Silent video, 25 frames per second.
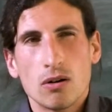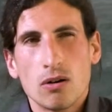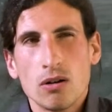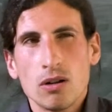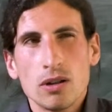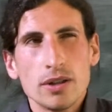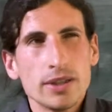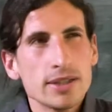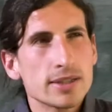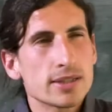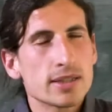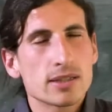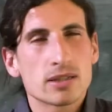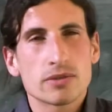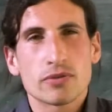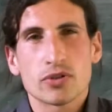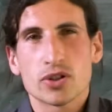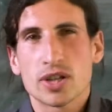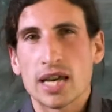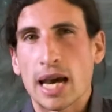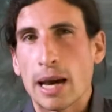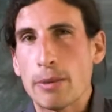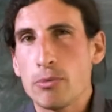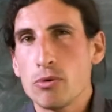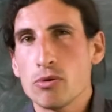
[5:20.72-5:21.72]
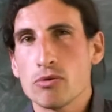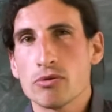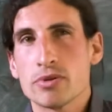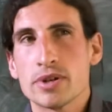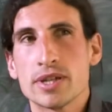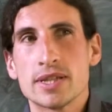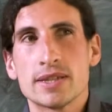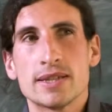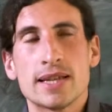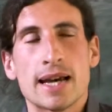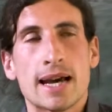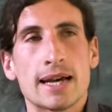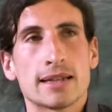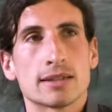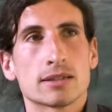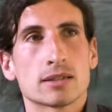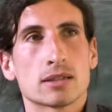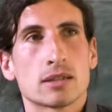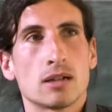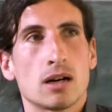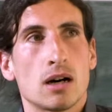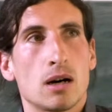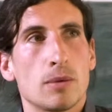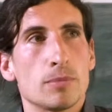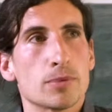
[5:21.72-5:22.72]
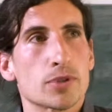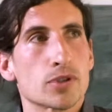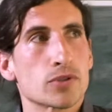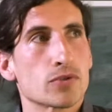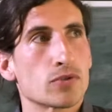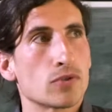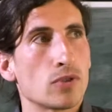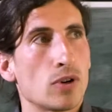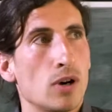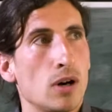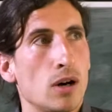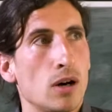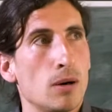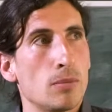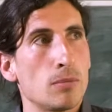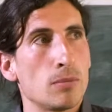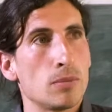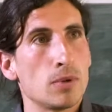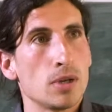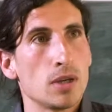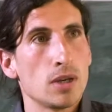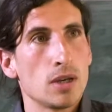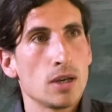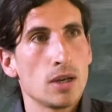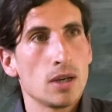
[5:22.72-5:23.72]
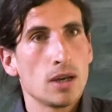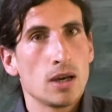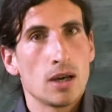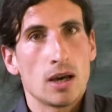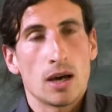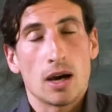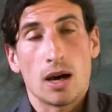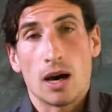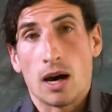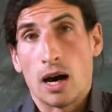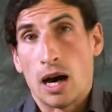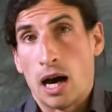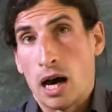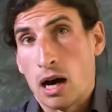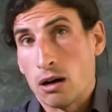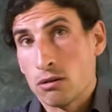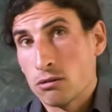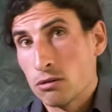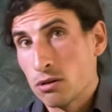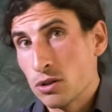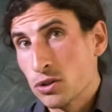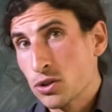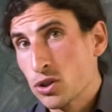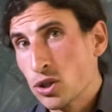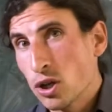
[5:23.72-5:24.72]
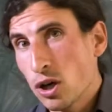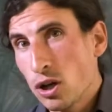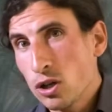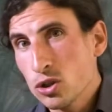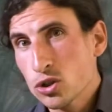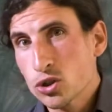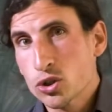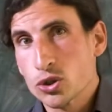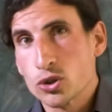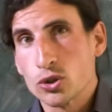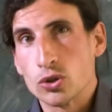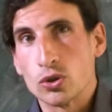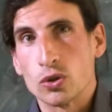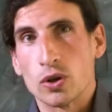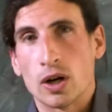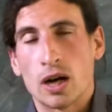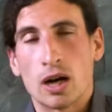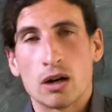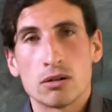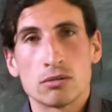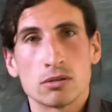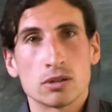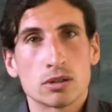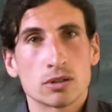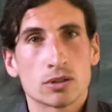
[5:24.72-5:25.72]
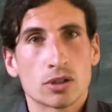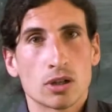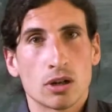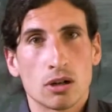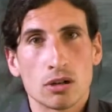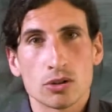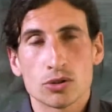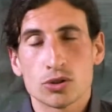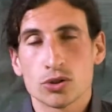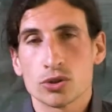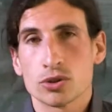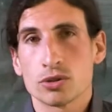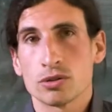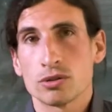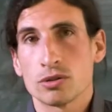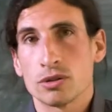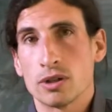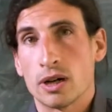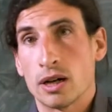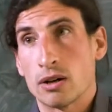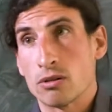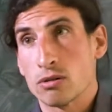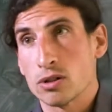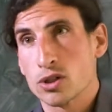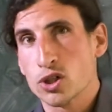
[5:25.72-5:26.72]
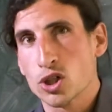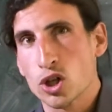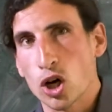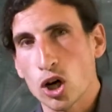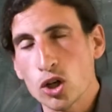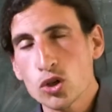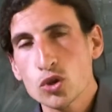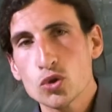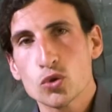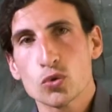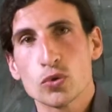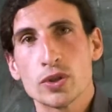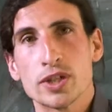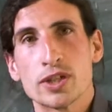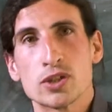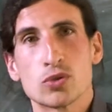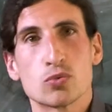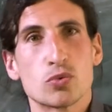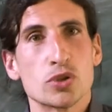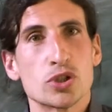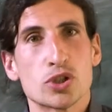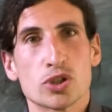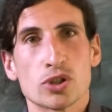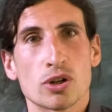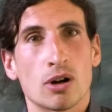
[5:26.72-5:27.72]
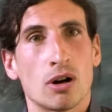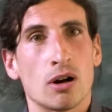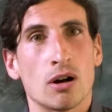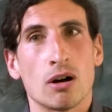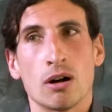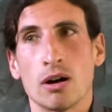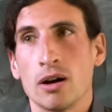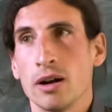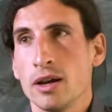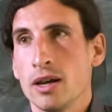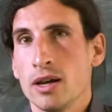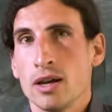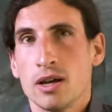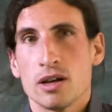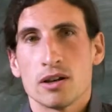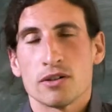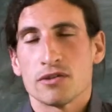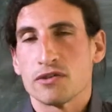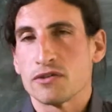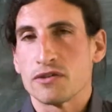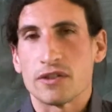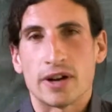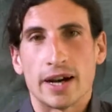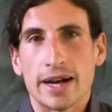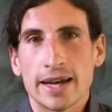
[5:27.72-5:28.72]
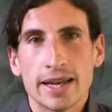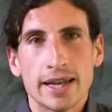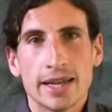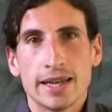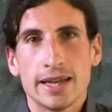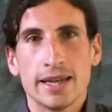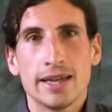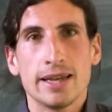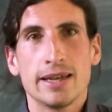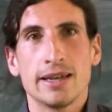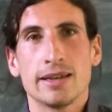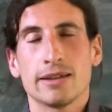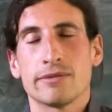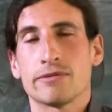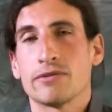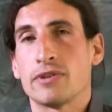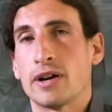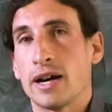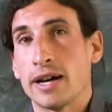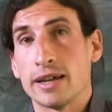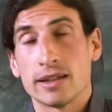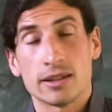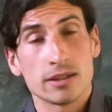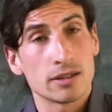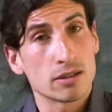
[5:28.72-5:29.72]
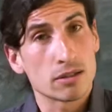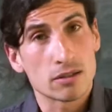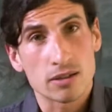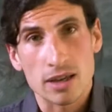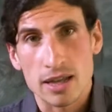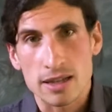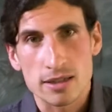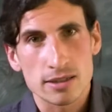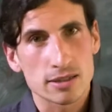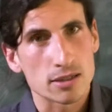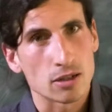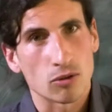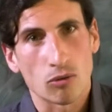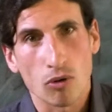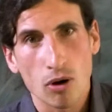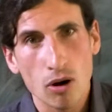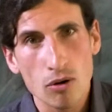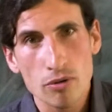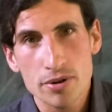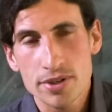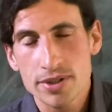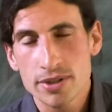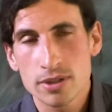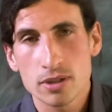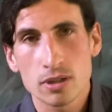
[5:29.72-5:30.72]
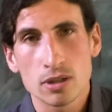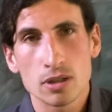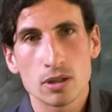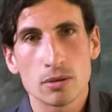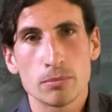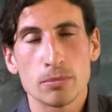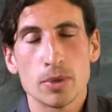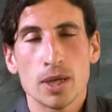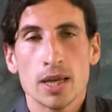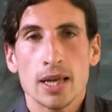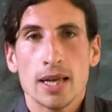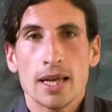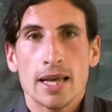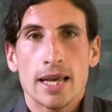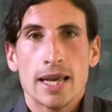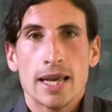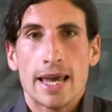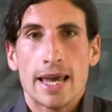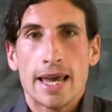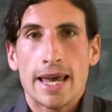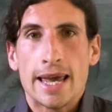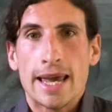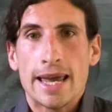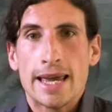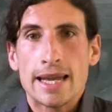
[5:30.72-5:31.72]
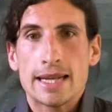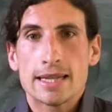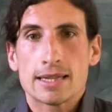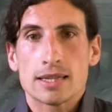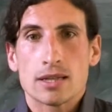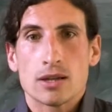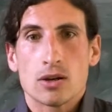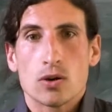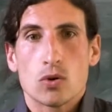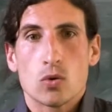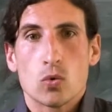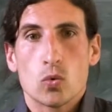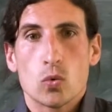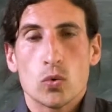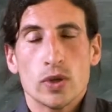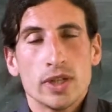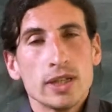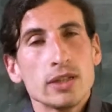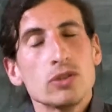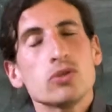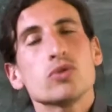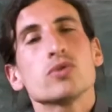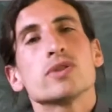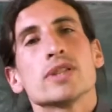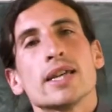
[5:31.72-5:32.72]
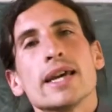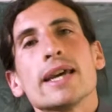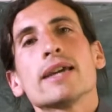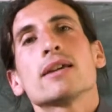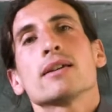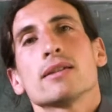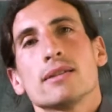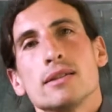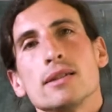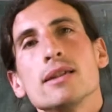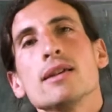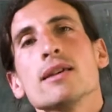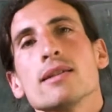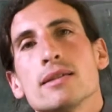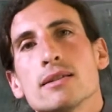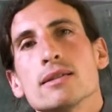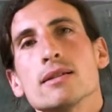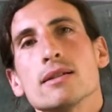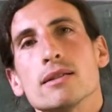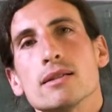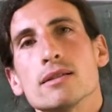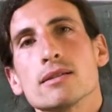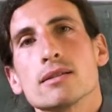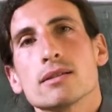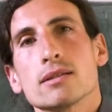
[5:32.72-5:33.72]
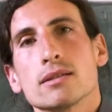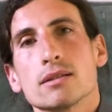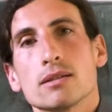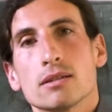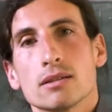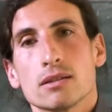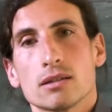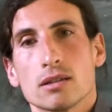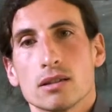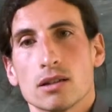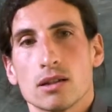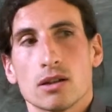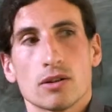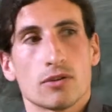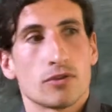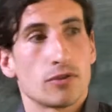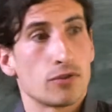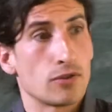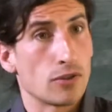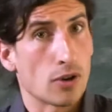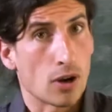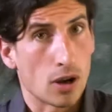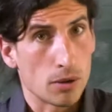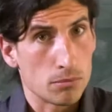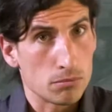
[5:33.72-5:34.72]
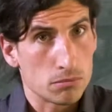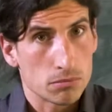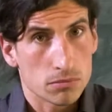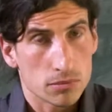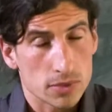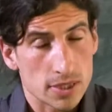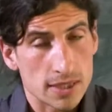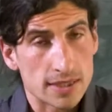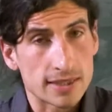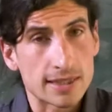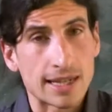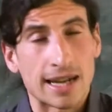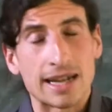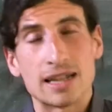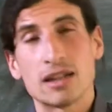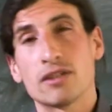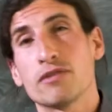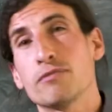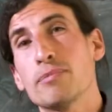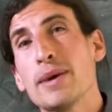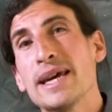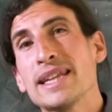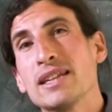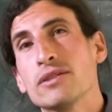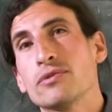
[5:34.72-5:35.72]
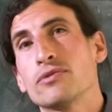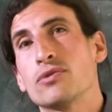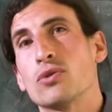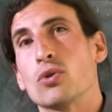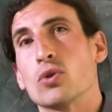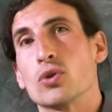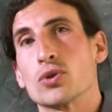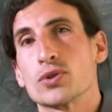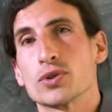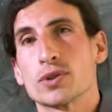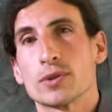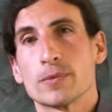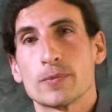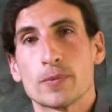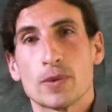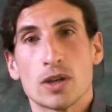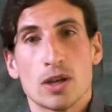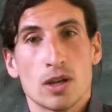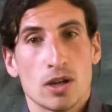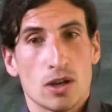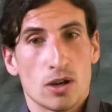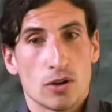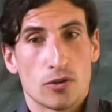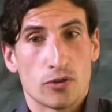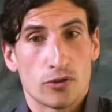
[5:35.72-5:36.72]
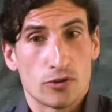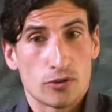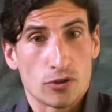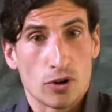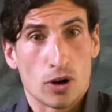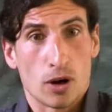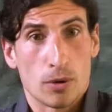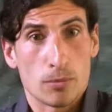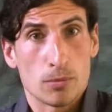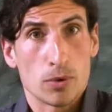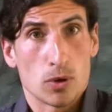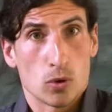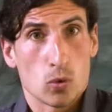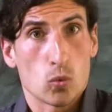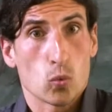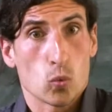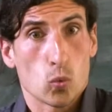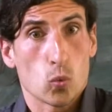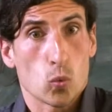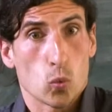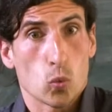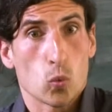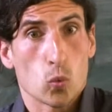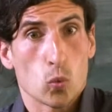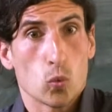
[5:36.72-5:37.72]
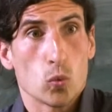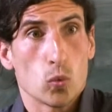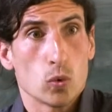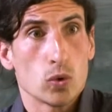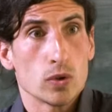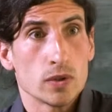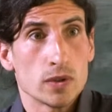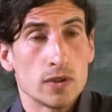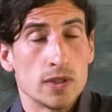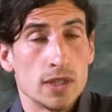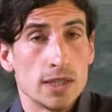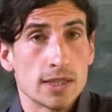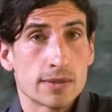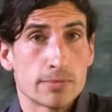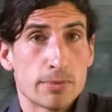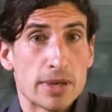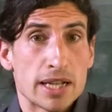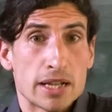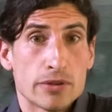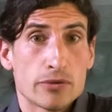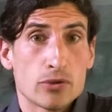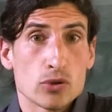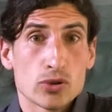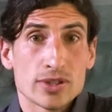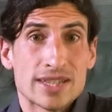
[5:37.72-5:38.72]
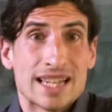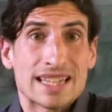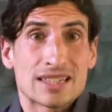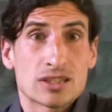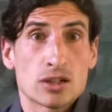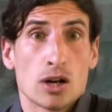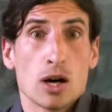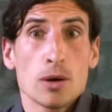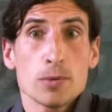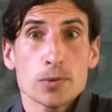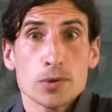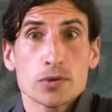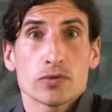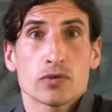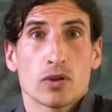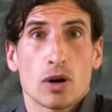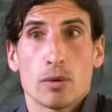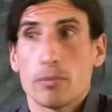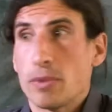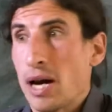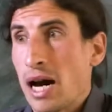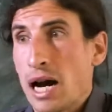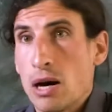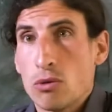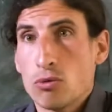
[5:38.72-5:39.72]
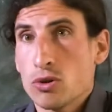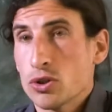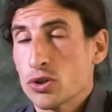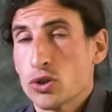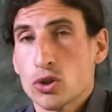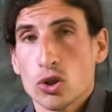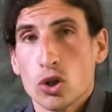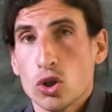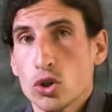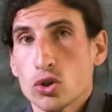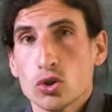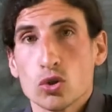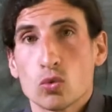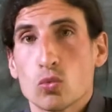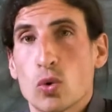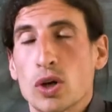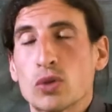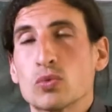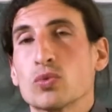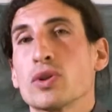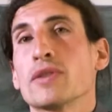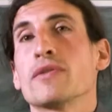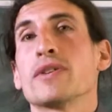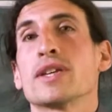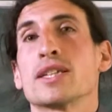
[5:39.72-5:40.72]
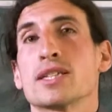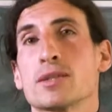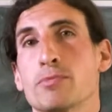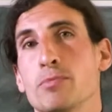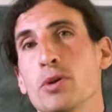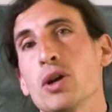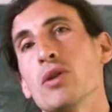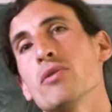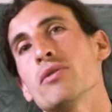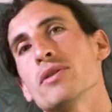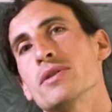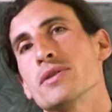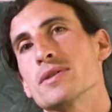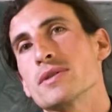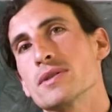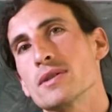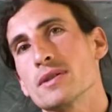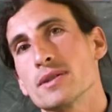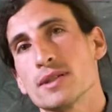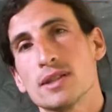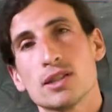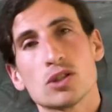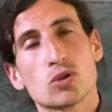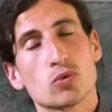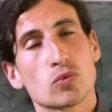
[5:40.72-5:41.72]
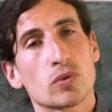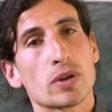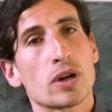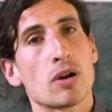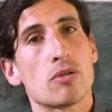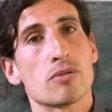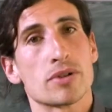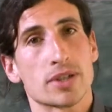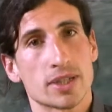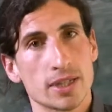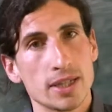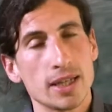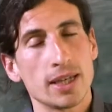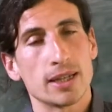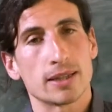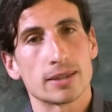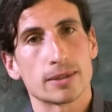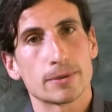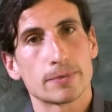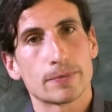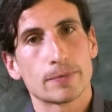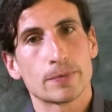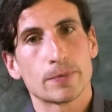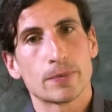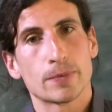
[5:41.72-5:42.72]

All this is vocabulary that comes from our culture, our culture, our countries which are fighting, fighting against terrorism. And we need to take a distance from these kind of metaphors, from these metaphors that comes from our culture, what we've experienced since we are a kid.